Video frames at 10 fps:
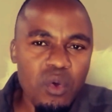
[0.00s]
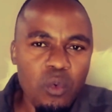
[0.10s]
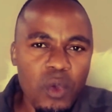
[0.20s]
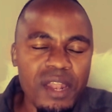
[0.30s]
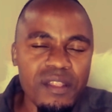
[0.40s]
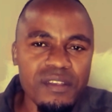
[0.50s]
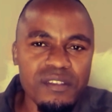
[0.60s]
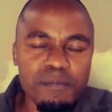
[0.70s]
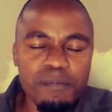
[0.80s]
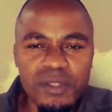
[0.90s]
when
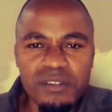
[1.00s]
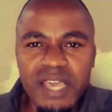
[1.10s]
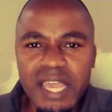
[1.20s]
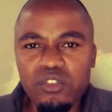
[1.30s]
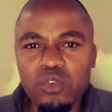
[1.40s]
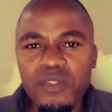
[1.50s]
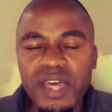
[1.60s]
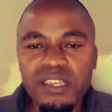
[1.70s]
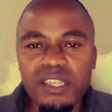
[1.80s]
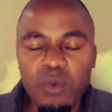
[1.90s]
this guy saw
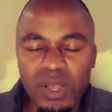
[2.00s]
that